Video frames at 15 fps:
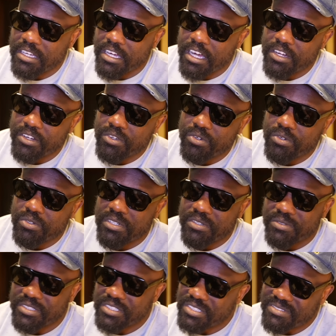Ghana, it
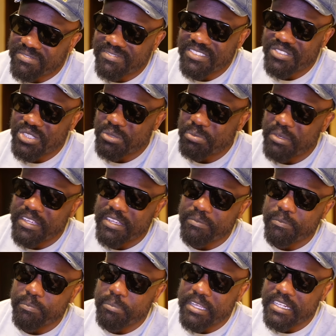was a
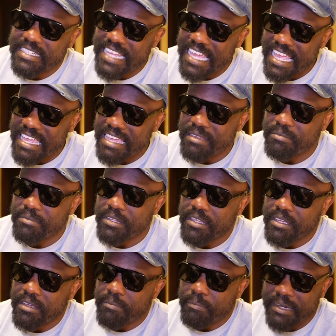bit tamed,
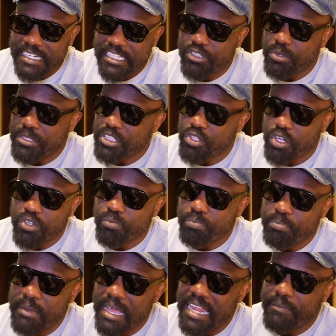but this one has
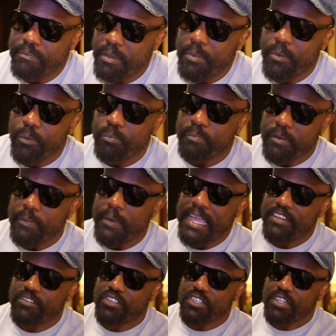gone mad. People are
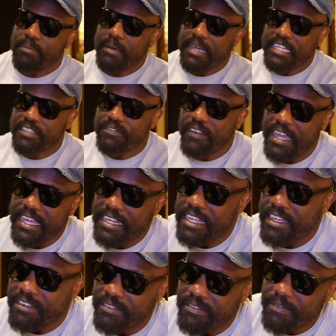interested about this fight
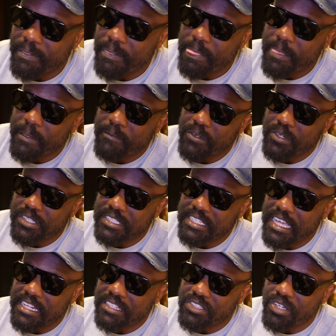now. You
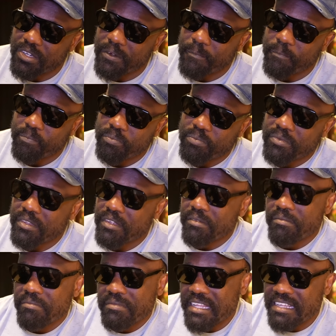understand? So
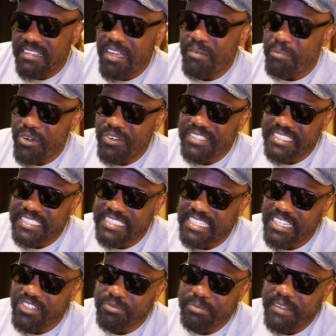that's how boxing
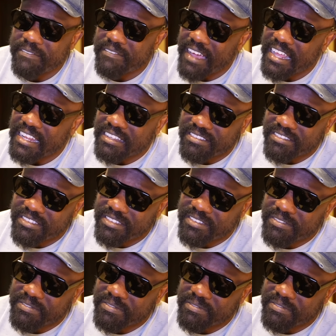sells, man. Violence.